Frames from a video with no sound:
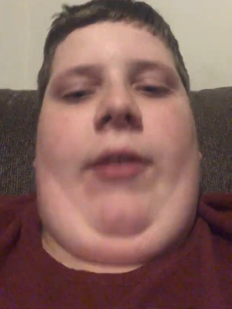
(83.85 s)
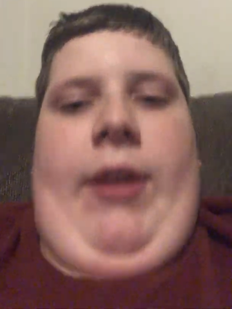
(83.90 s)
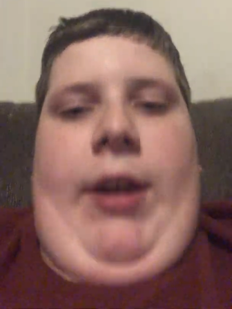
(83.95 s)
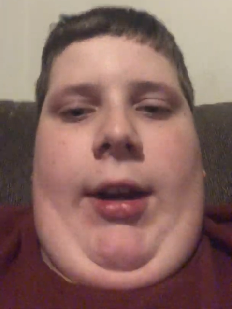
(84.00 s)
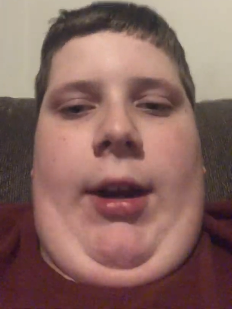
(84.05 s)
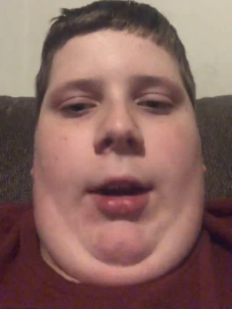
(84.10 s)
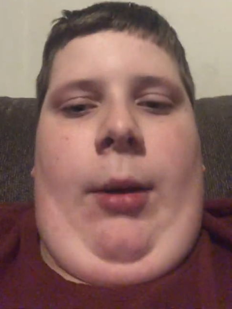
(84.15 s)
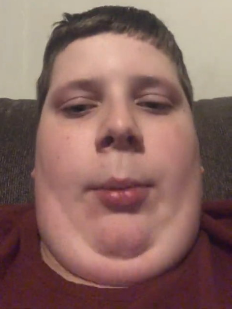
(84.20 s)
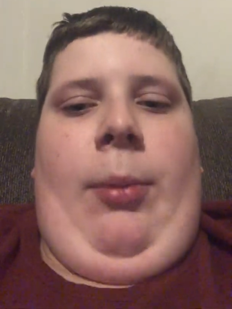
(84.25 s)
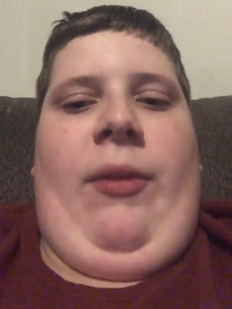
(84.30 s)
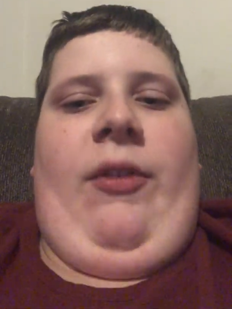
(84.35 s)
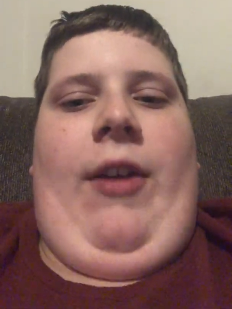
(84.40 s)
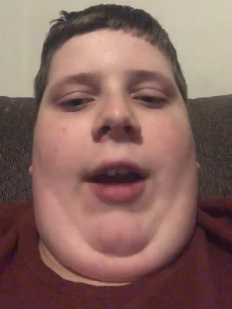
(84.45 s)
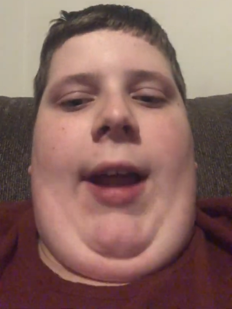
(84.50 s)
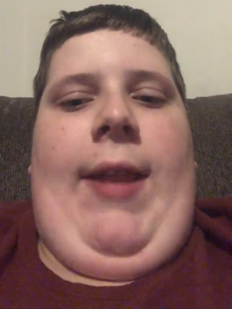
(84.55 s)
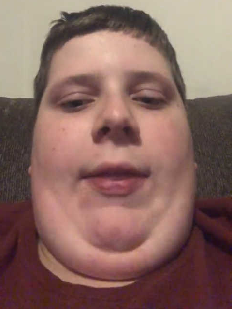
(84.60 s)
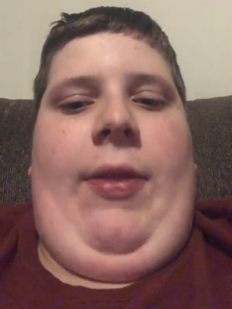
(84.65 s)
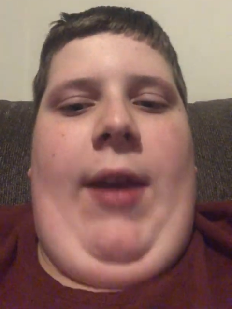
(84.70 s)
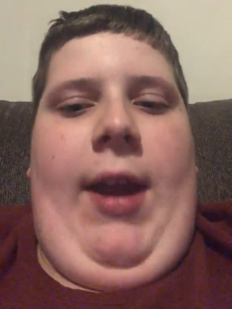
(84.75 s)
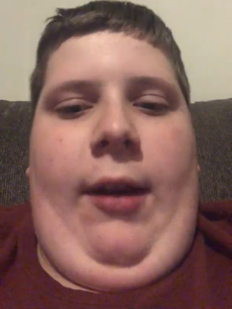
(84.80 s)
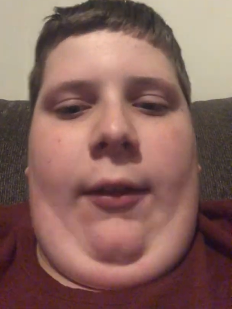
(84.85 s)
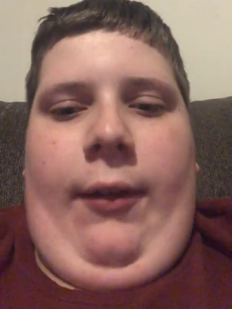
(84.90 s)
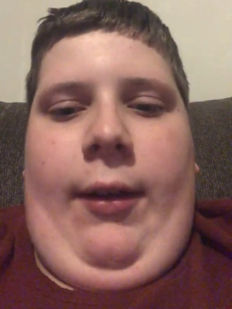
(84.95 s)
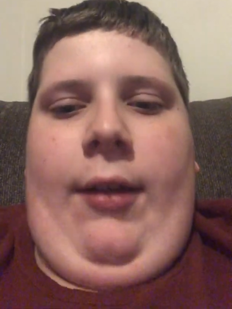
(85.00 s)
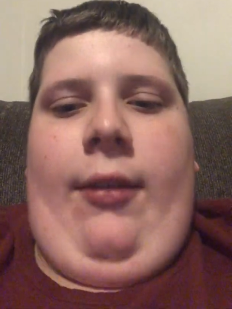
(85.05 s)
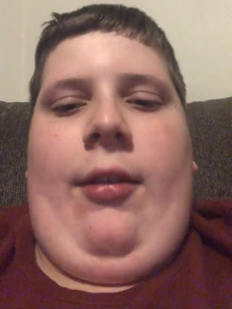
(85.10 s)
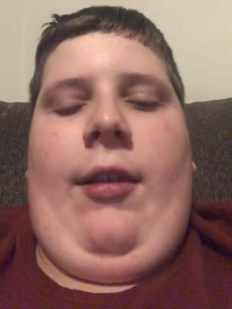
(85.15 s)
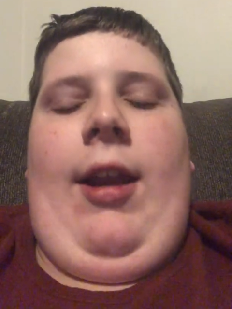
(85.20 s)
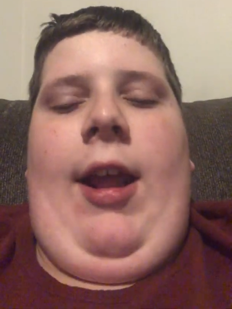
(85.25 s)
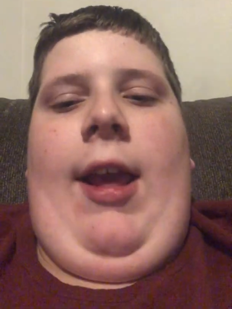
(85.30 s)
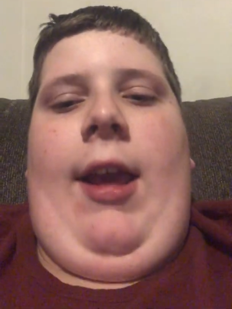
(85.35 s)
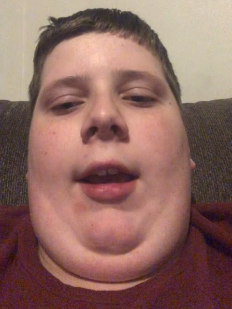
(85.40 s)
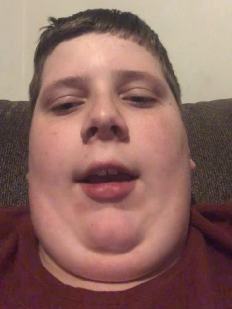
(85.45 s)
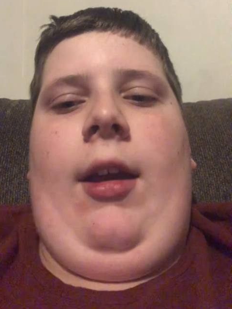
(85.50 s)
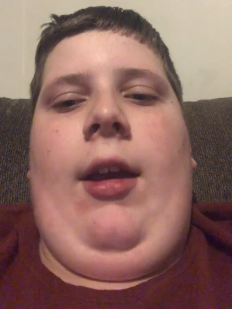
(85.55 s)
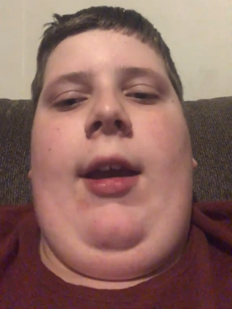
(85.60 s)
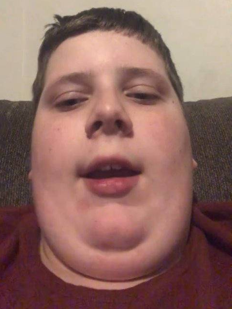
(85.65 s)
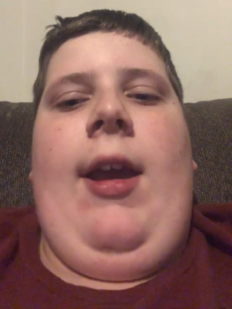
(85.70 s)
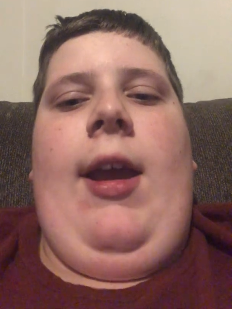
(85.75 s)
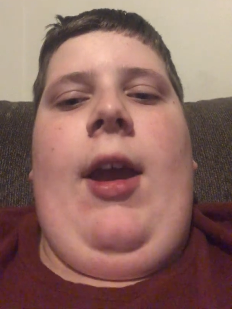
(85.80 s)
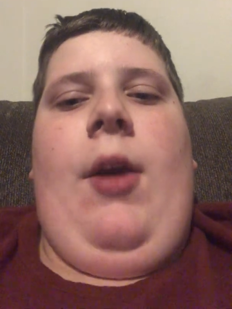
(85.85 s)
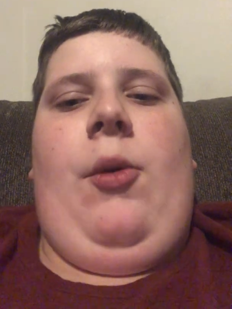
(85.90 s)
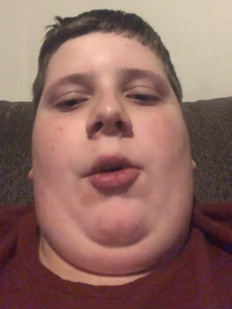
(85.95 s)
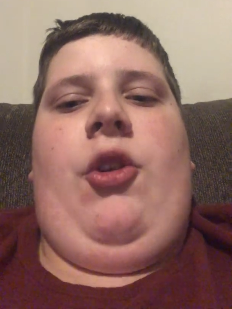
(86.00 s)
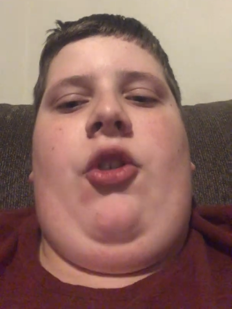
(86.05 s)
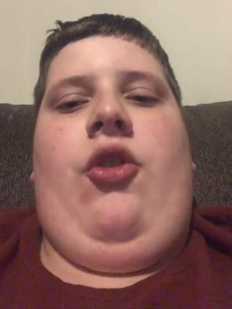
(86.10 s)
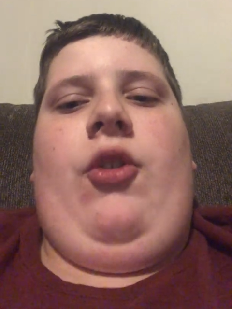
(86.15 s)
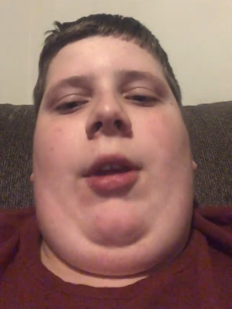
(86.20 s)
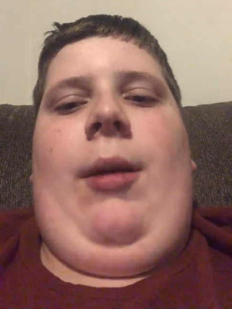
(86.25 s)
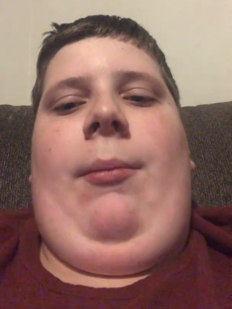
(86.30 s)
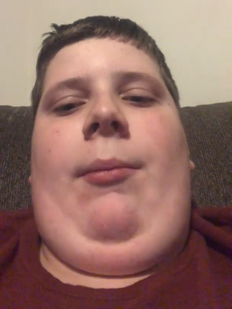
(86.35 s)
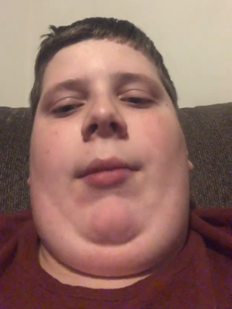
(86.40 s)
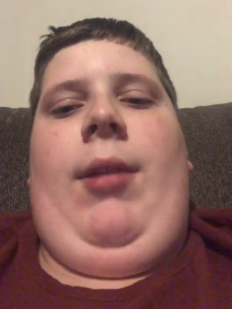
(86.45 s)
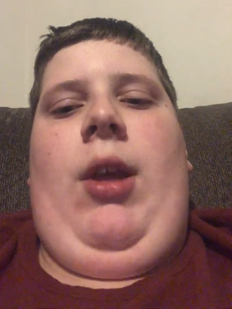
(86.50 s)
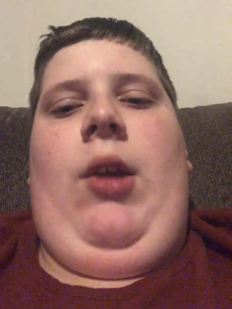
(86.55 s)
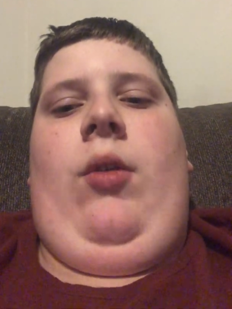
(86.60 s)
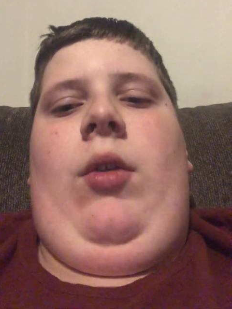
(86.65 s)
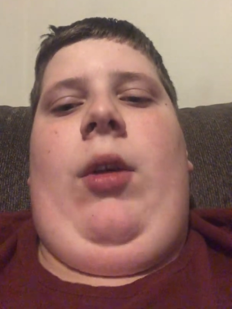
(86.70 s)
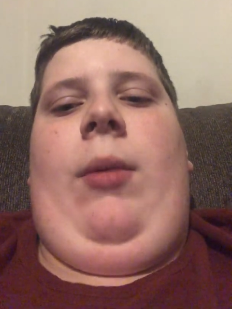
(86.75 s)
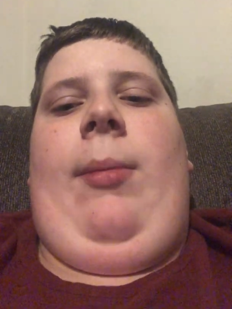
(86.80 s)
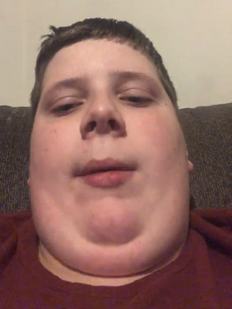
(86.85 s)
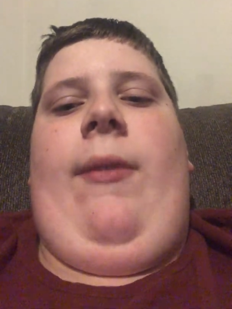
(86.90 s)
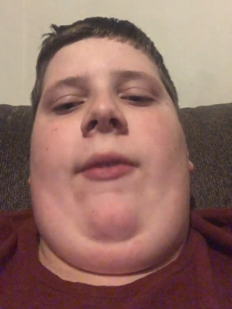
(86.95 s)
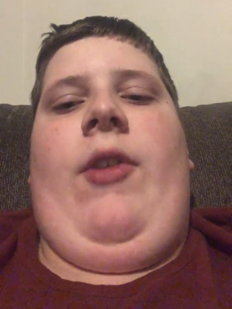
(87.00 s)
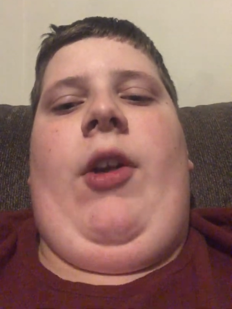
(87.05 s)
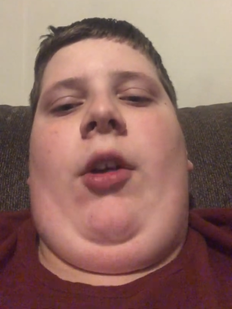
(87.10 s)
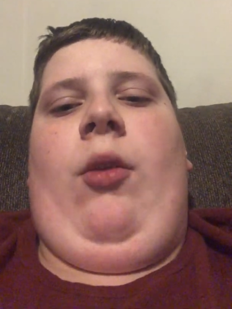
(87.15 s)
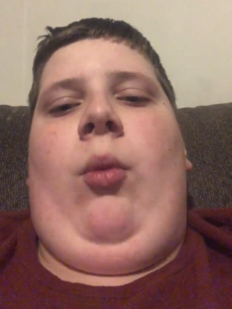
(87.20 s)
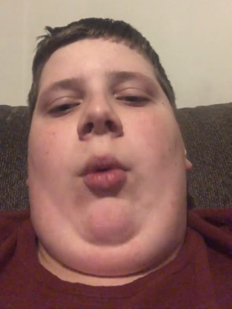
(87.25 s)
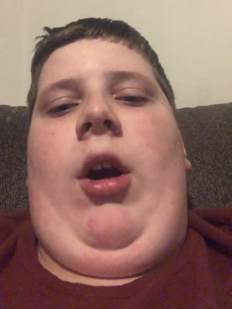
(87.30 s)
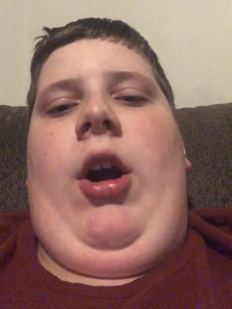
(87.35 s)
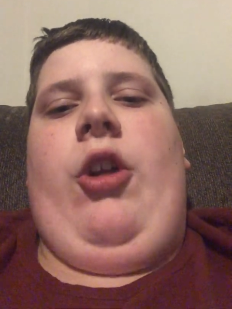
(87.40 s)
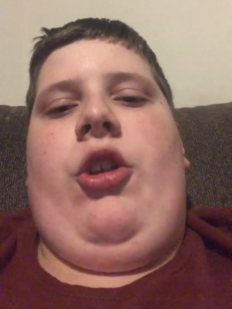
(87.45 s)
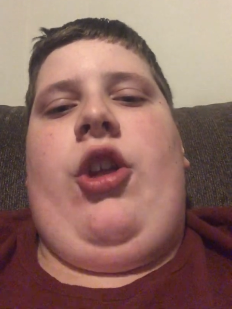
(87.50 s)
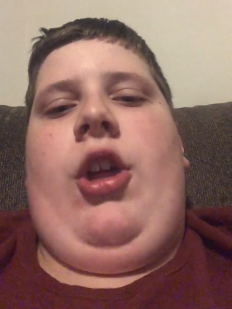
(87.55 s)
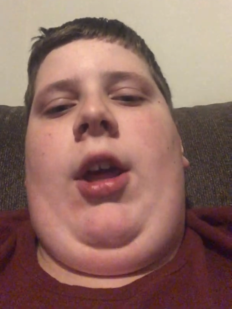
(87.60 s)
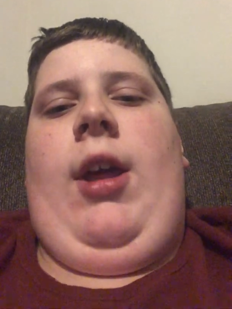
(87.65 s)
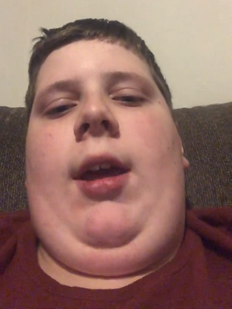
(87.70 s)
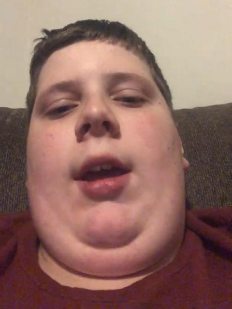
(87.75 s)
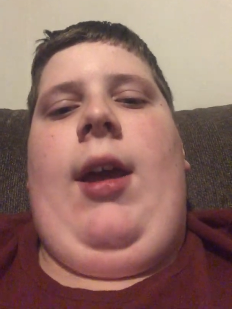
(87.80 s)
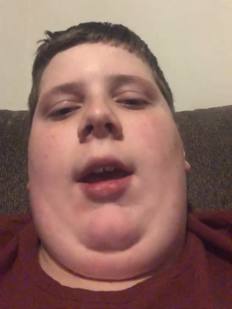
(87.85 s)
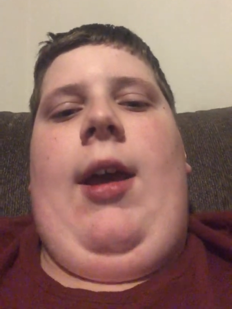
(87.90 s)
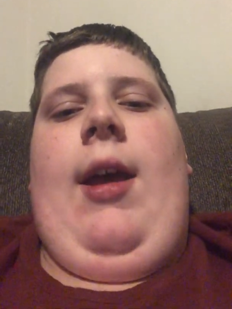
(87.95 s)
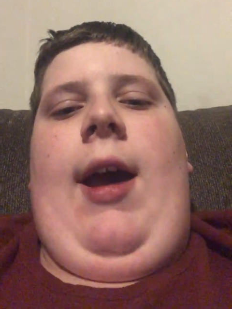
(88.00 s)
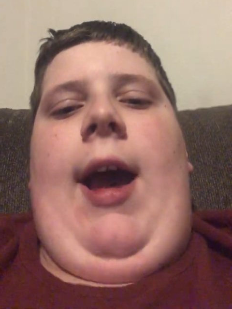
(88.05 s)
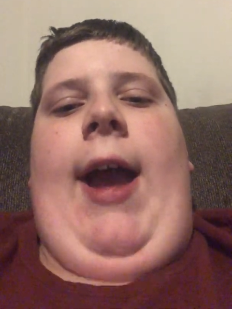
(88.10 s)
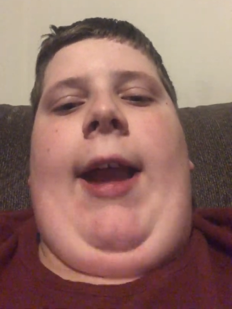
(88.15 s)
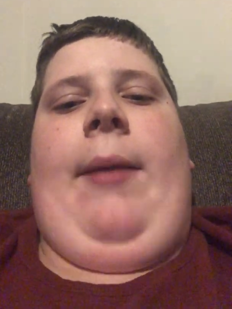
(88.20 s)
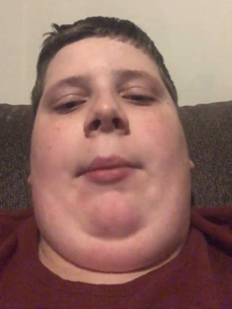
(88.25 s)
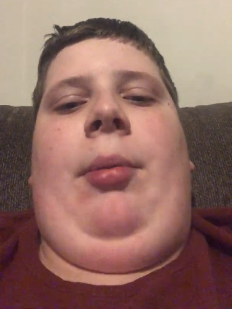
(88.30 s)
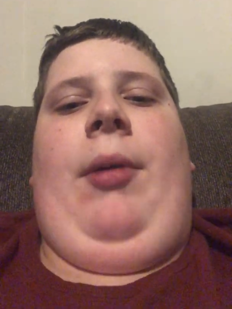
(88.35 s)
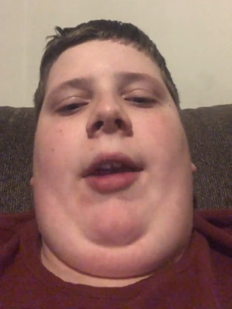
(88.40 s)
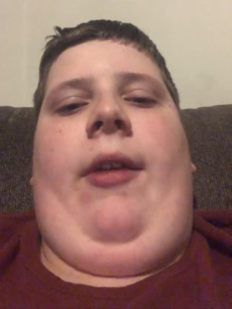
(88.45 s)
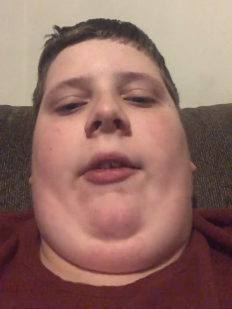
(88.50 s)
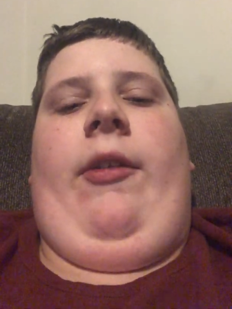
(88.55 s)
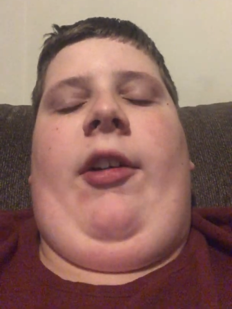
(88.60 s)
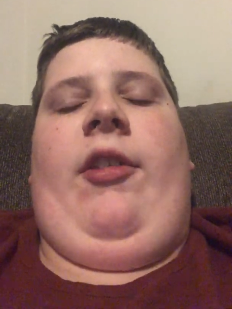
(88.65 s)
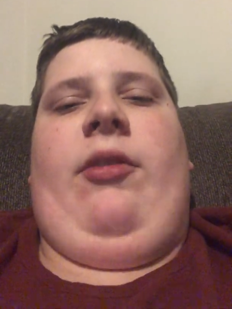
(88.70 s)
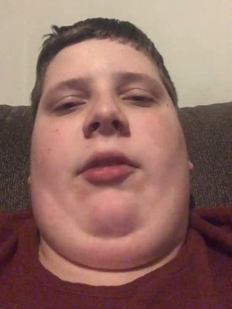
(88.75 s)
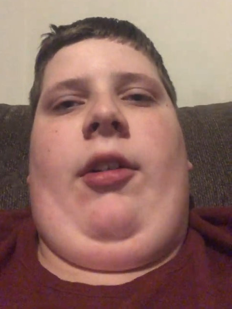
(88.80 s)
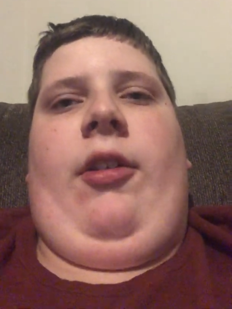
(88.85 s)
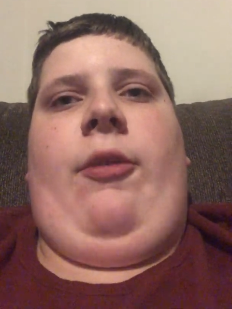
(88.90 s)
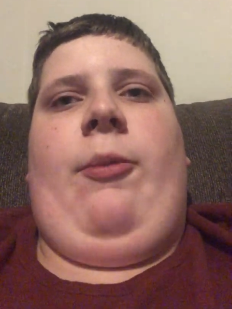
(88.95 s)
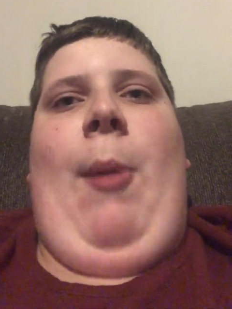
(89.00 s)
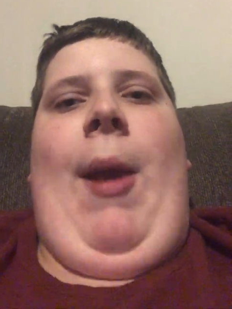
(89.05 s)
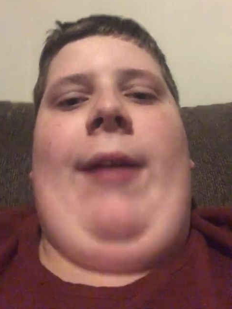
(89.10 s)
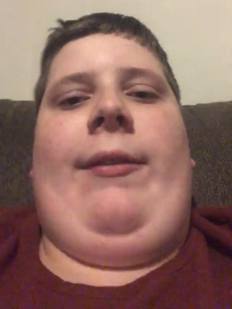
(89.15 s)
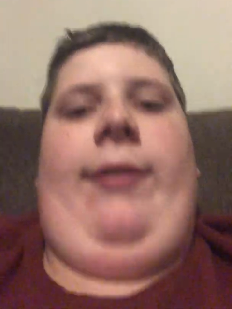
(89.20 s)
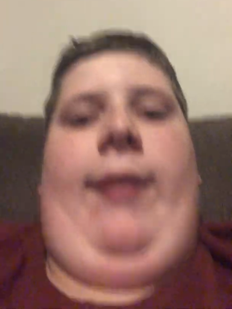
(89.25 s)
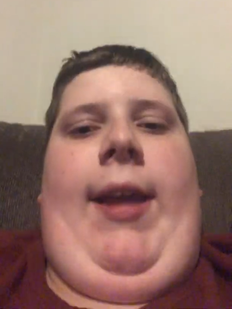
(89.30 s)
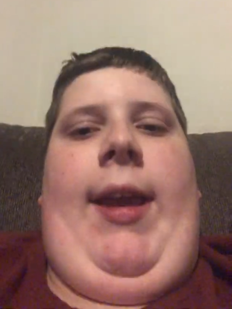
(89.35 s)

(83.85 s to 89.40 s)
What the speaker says: They're going to provide their reasoning, which Team YouTube, if you're watching, I completely respect.